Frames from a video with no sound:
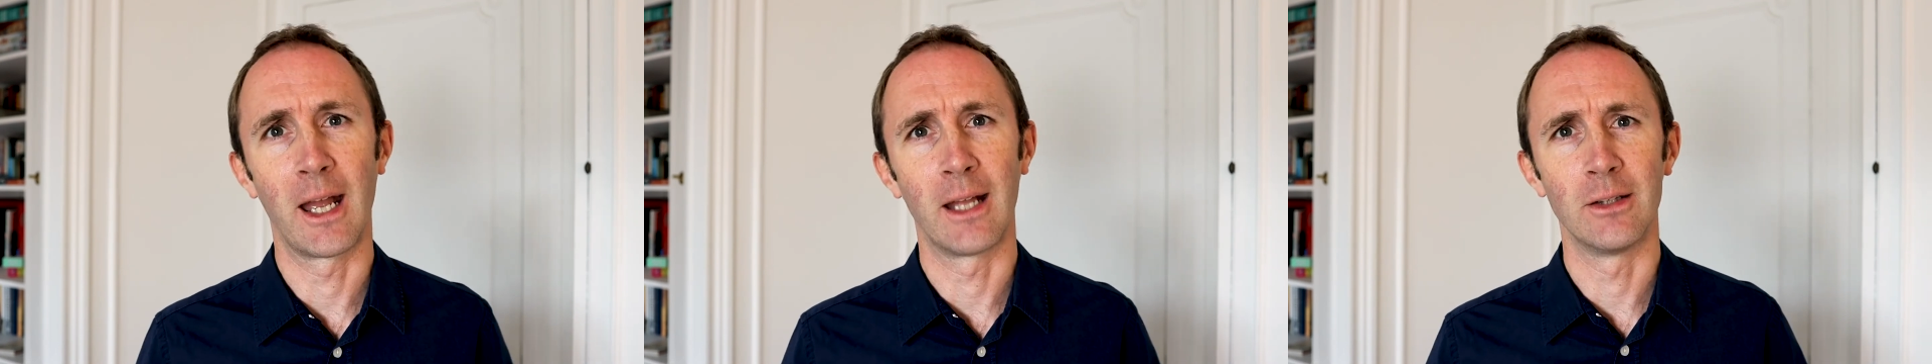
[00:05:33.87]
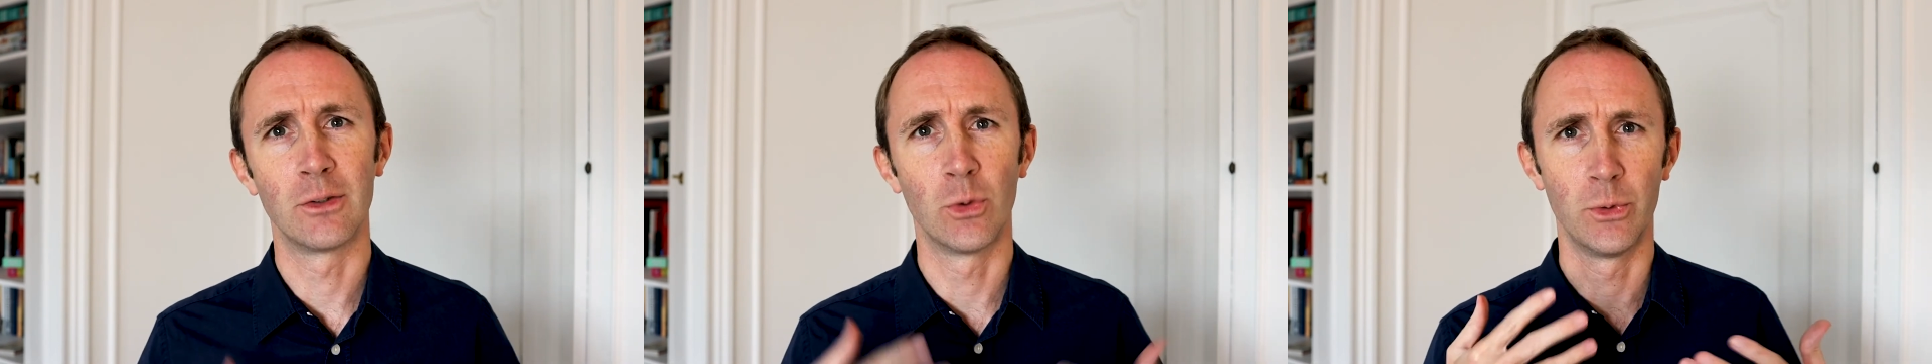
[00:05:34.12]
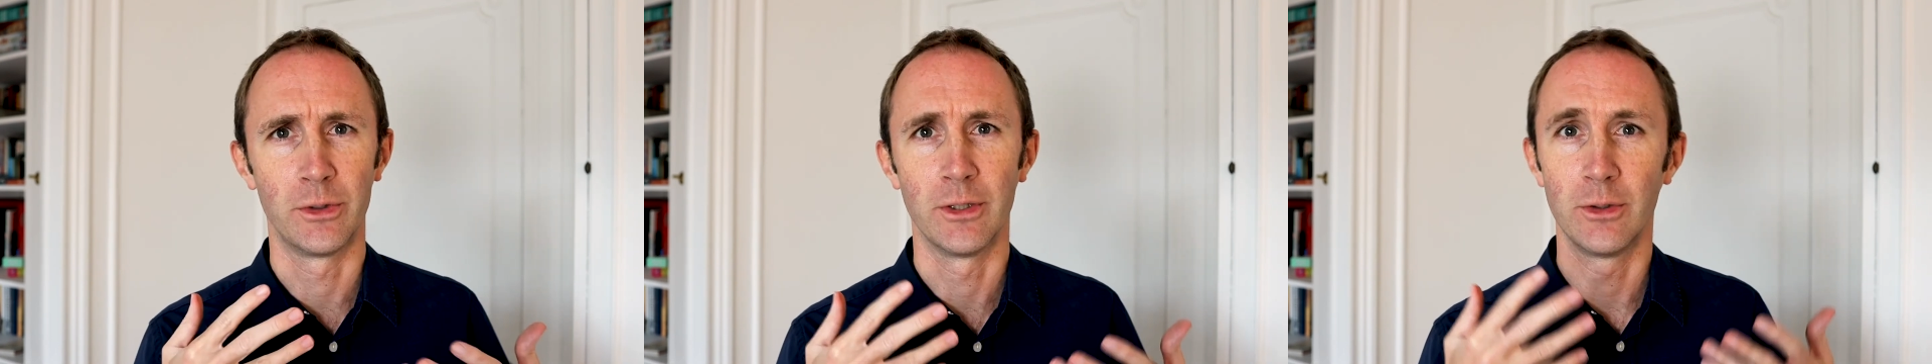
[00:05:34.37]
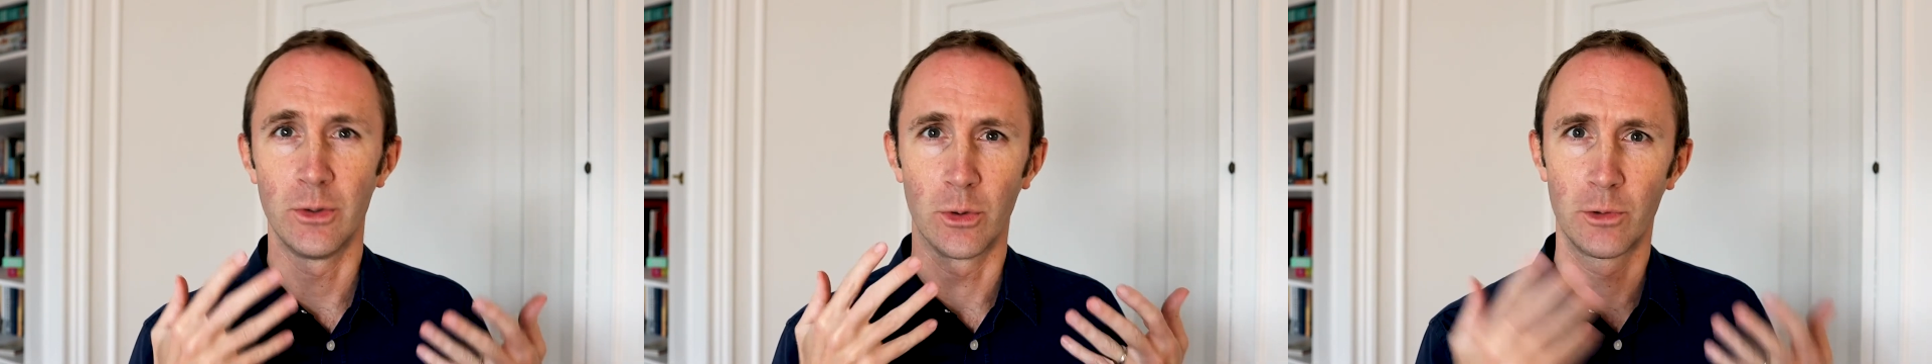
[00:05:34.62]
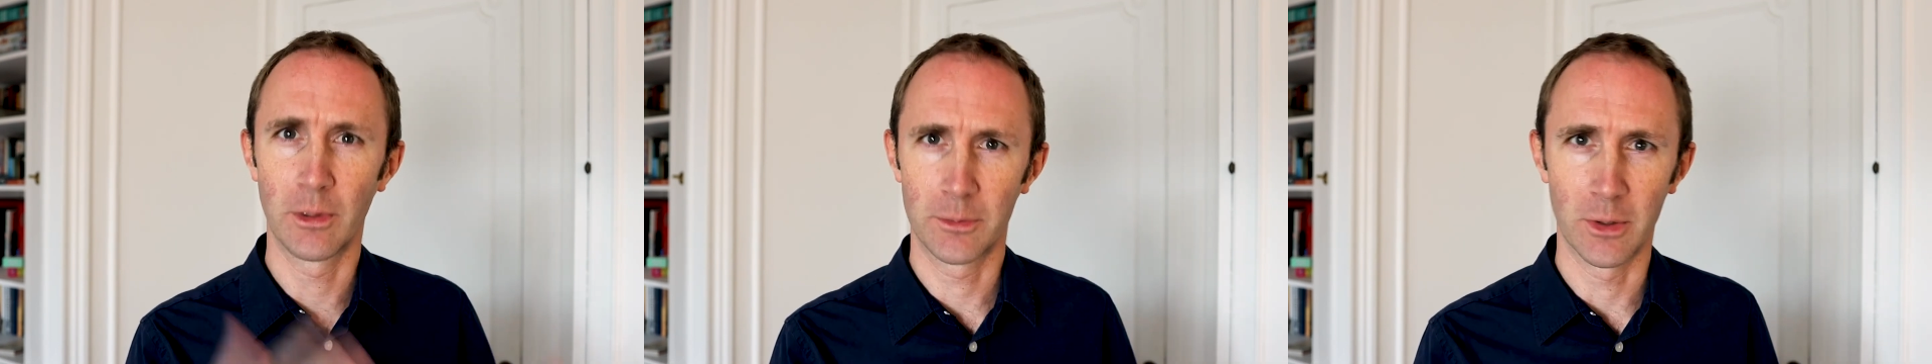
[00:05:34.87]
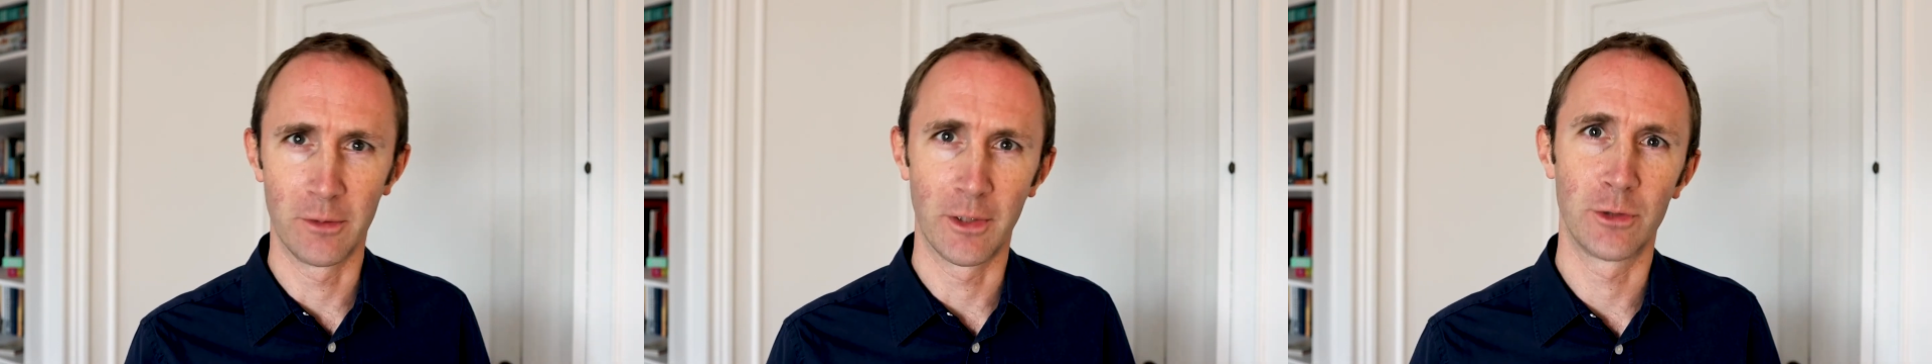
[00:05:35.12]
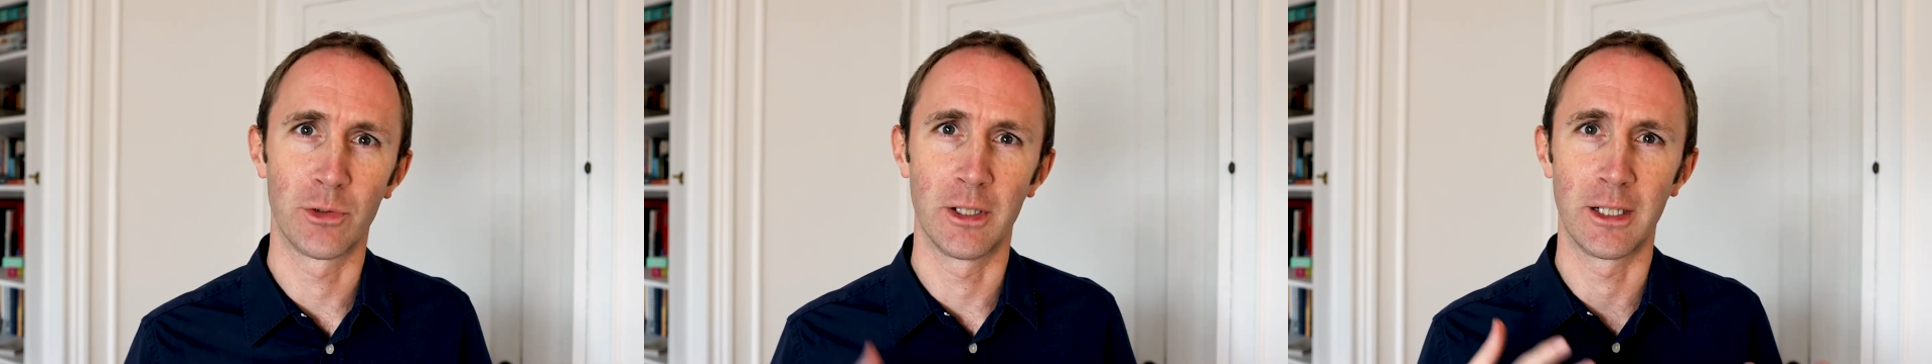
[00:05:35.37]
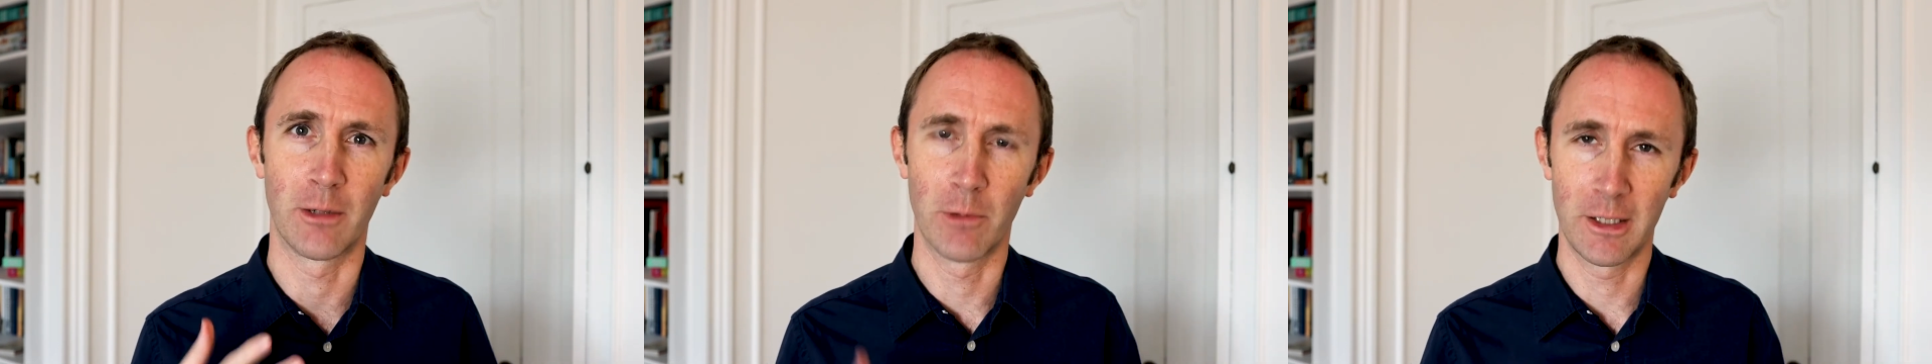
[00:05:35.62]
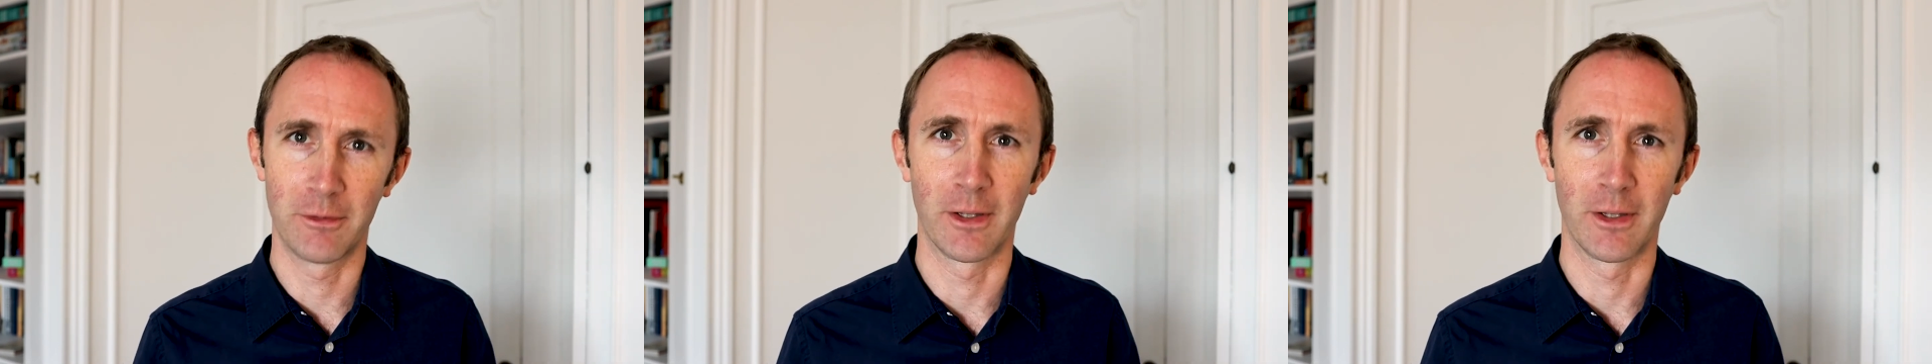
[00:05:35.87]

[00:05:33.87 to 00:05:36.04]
and tools to do your crypto inventory and get ready